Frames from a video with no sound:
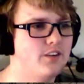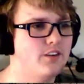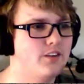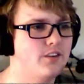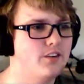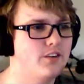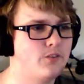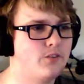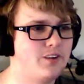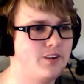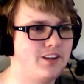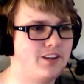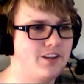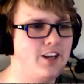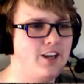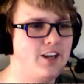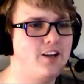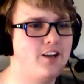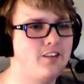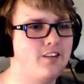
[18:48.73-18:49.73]

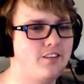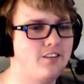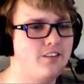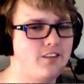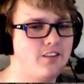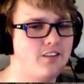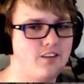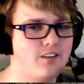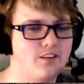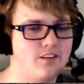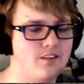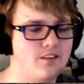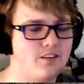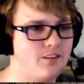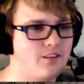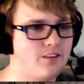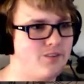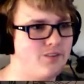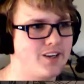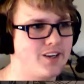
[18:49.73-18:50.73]
Really? Oh
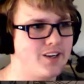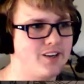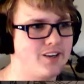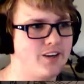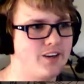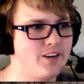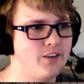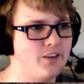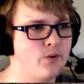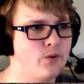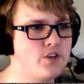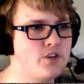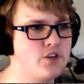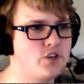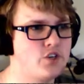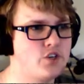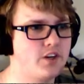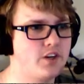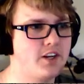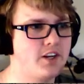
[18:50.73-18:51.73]
my god. When
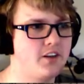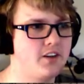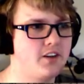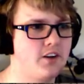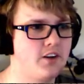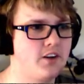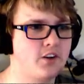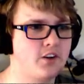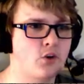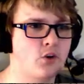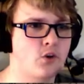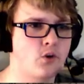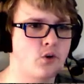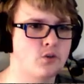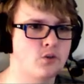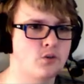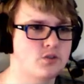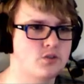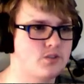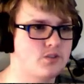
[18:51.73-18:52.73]
journeying near the
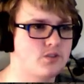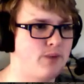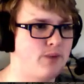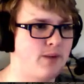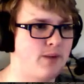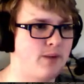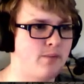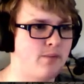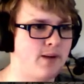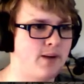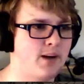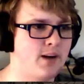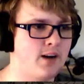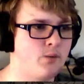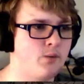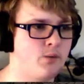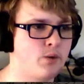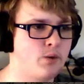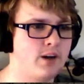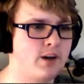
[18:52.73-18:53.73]
coast, blah blah blah,
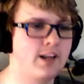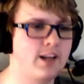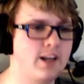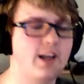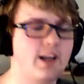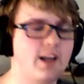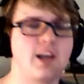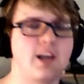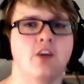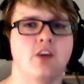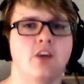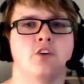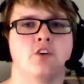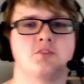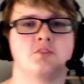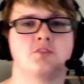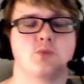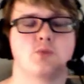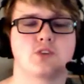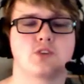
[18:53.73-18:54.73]
we're gonna get killed
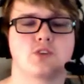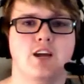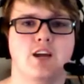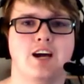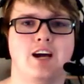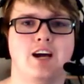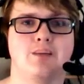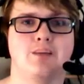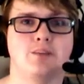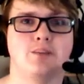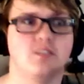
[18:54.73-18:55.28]
is what's gonna happen.